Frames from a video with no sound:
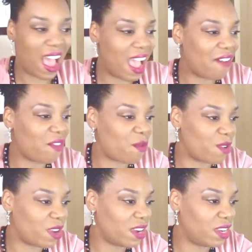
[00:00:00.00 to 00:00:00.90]
I have
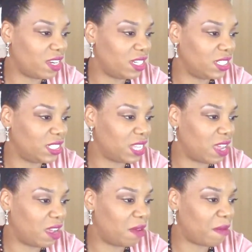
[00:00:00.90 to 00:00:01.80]
on
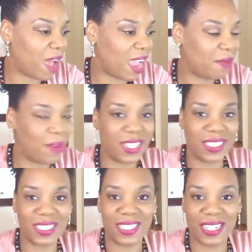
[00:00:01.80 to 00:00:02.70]
some
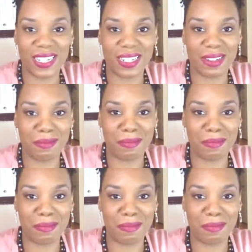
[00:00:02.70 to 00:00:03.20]
high-waisted